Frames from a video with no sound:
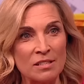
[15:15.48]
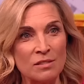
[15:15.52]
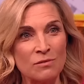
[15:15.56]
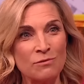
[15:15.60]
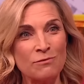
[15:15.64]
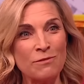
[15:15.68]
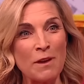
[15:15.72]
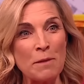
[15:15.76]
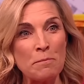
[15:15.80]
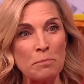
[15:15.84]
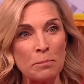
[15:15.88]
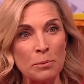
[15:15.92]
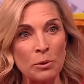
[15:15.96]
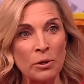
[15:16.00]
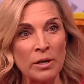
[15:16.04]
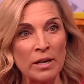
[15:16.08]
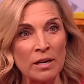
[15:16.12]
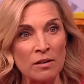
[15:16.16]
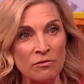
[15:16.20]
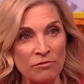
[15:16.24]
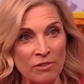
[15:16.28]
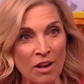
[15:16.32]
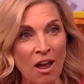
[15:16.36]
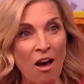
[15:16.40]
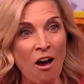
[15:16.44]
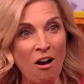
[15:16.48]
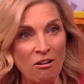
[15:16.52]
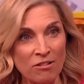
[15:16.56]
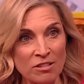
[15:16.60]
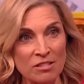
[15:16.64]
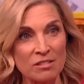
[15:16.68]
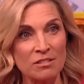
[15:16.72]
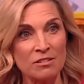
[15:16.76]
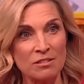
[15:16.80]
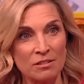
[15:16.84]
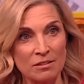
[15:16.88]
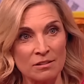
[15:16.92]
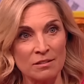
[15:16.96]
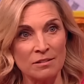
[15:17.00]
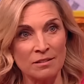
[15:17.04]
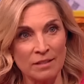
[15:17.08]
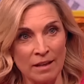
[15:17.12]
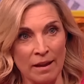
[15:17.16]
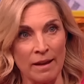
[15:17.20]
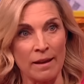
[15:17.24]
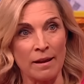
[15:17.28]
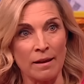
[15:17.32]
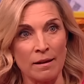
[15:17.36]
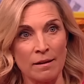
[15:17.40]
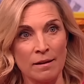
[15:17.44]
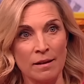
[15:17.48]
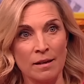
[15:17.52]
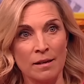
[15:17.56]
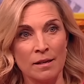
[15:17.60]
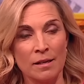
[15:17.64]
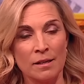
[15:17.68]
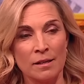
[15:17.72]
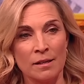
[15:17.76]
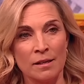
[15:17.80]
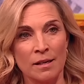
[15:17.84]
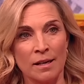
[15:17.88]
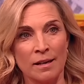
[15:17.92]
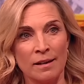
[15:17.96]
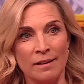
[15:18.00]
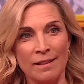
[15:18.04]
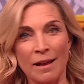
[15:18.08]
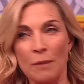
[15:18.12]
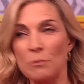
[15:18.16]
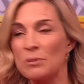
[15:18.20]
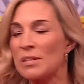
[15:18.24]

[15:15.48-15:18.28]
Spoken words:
February of last year. And that was